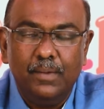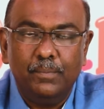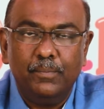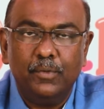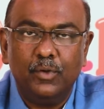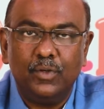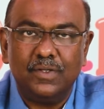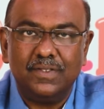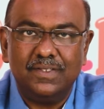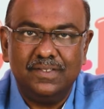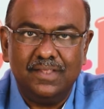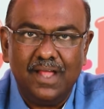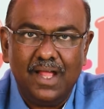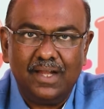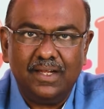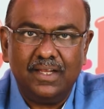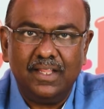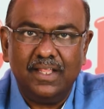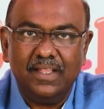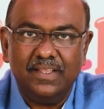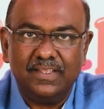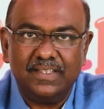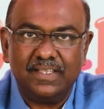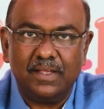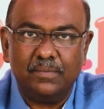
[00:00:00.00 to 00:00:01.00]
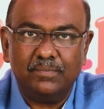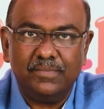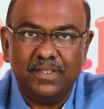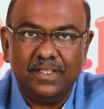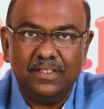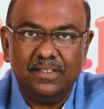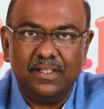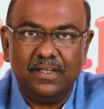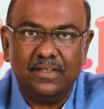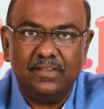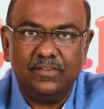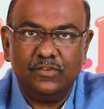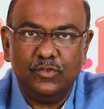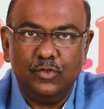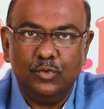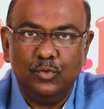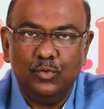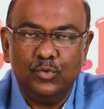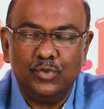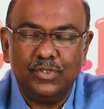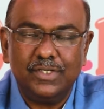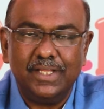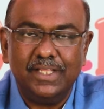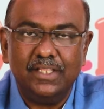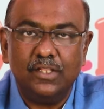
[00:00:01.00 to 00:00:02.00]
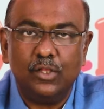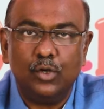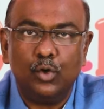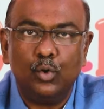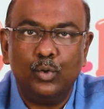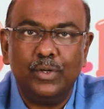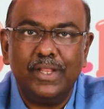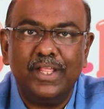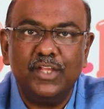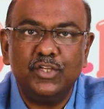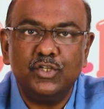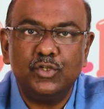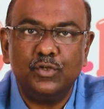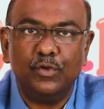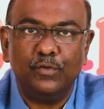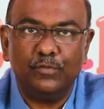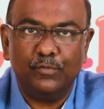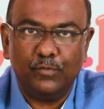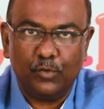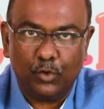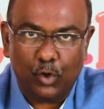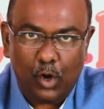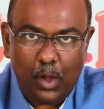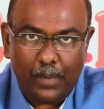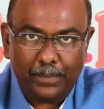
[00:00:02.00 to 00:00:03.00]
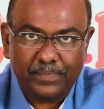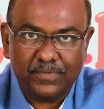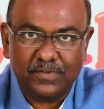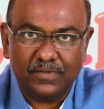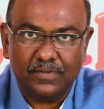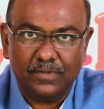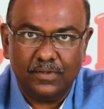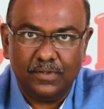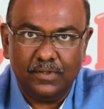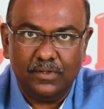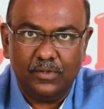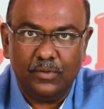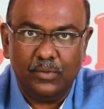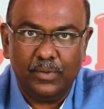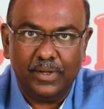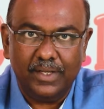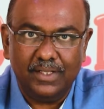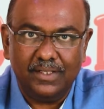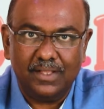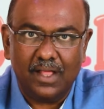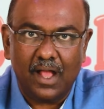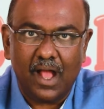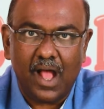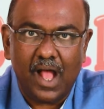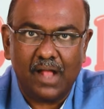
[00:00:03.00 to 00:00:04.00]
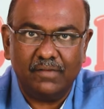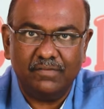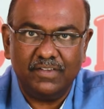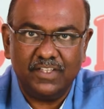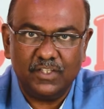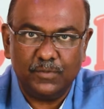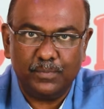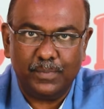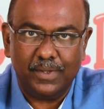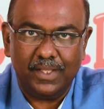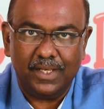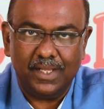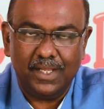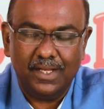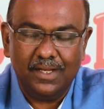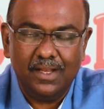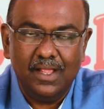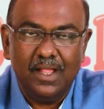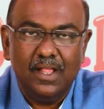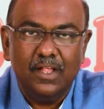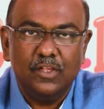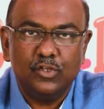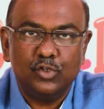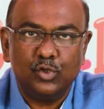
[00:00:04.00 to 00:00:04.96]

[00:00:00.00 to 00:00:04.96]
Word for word: because that is something that is used in the rotation of crops during the harvest period,